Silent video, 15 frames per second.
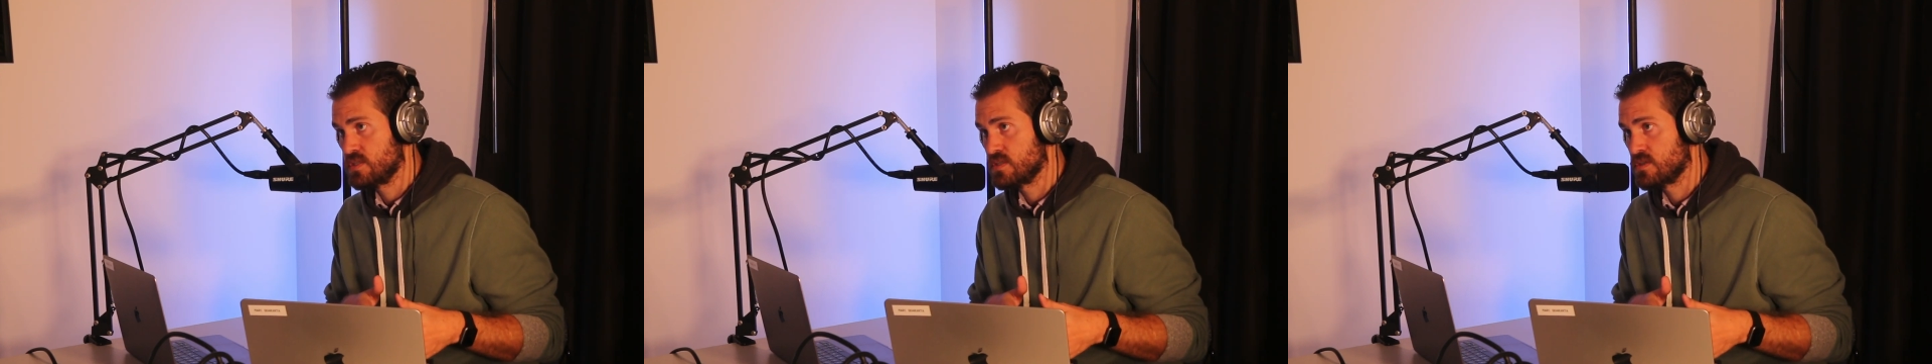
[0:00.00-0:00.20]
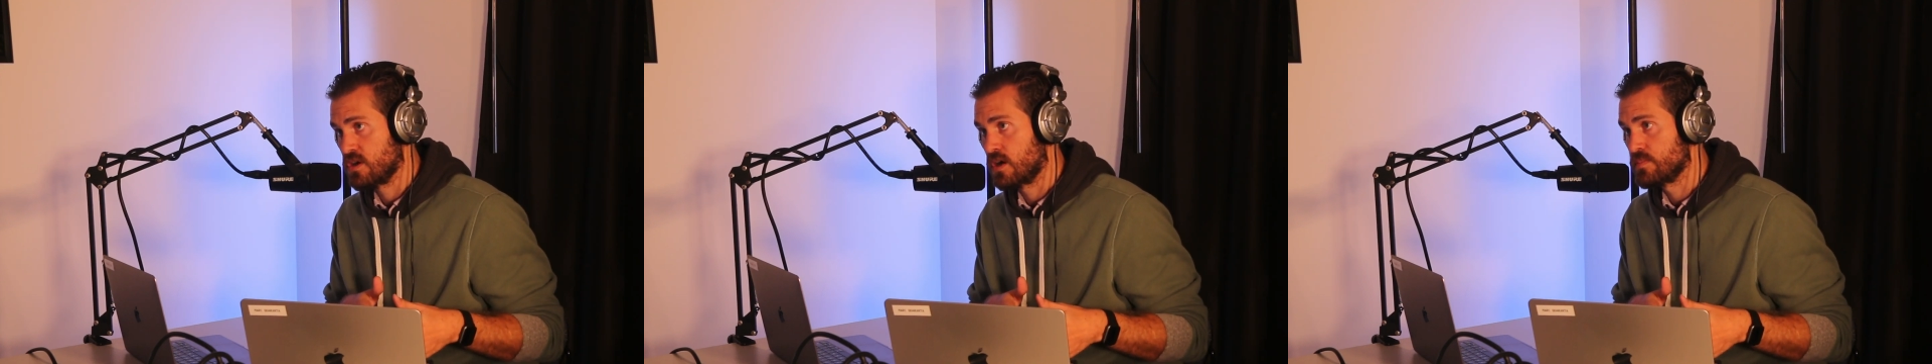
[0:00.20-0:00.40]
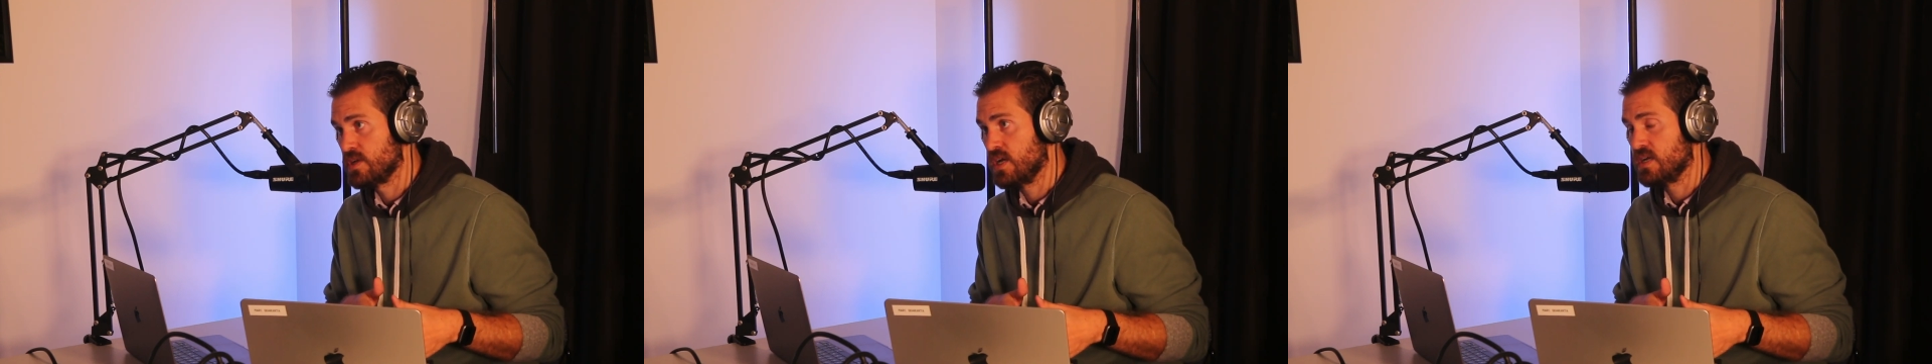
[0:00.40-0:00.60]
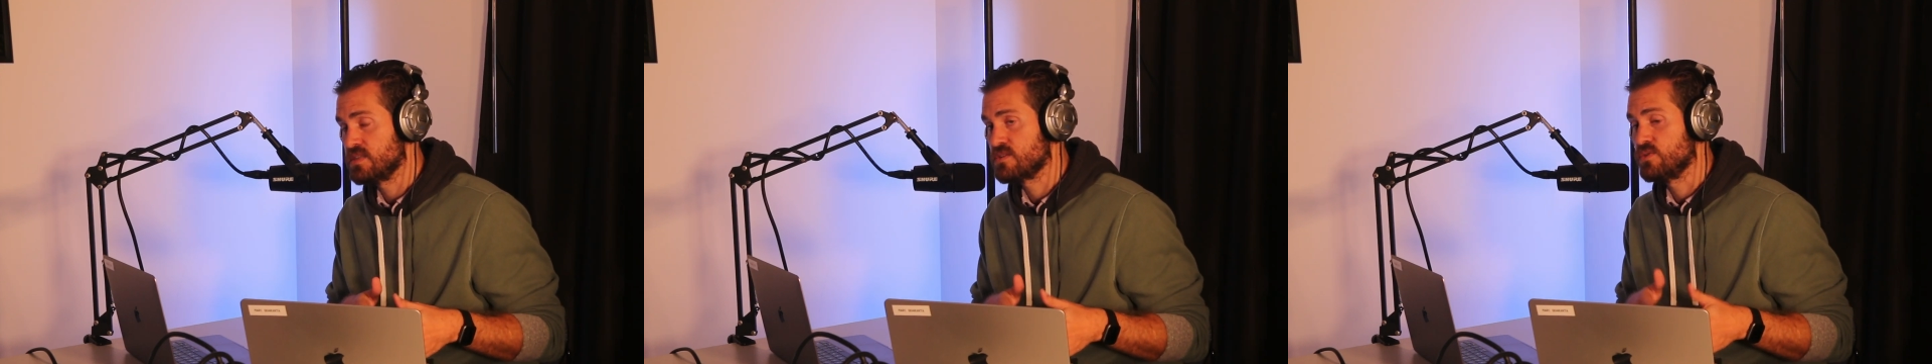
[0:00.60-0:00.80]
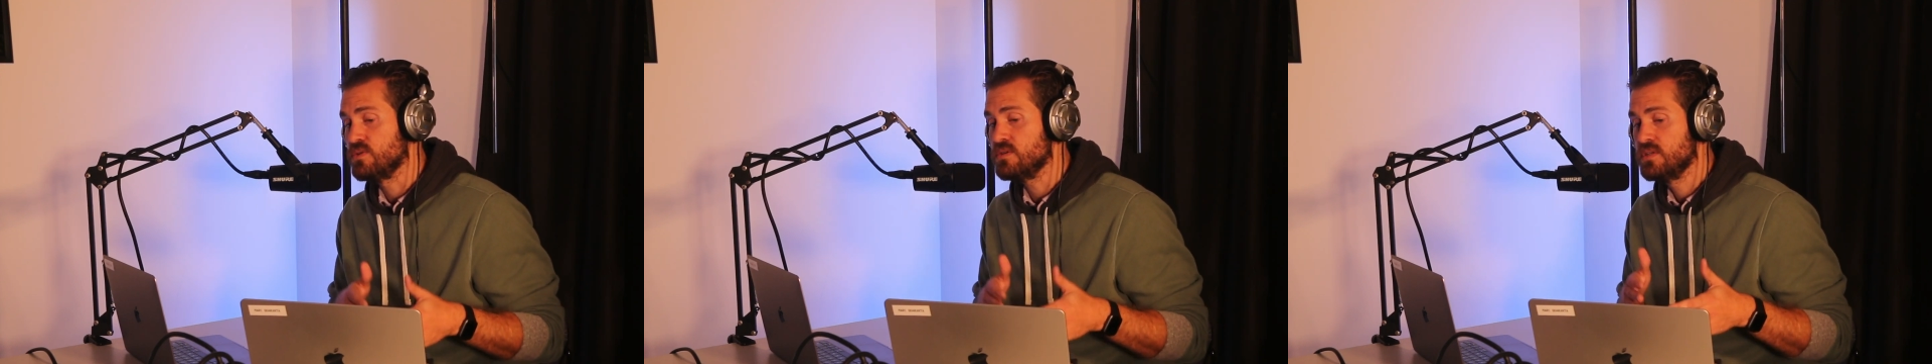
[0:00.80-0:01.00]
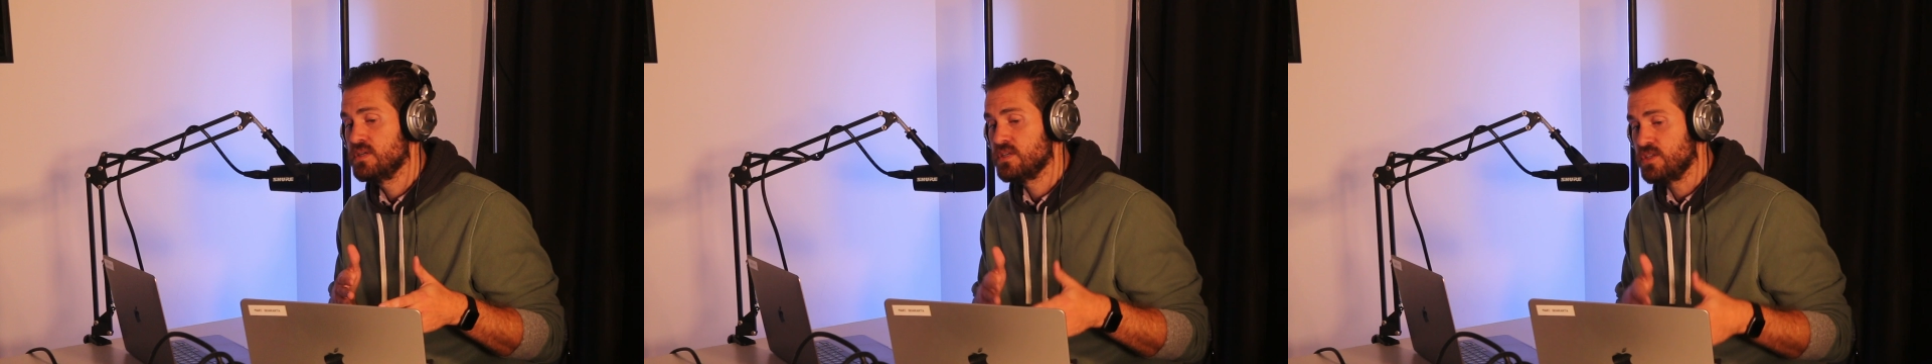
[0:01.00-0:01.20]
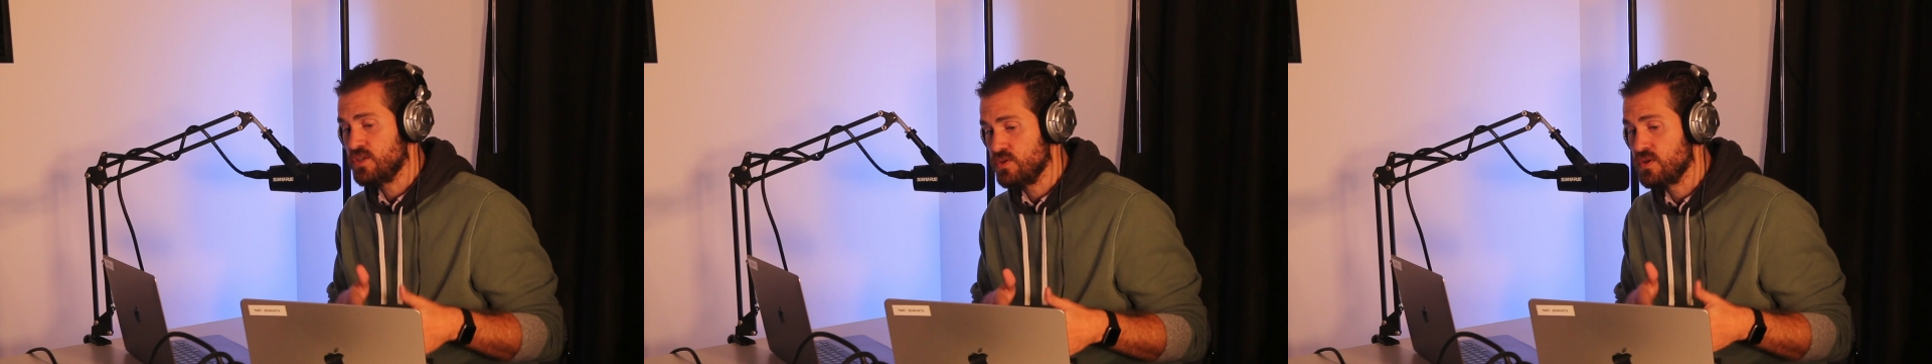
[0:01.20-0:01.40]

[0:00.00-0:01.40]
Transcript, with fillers: versus Carmel High School.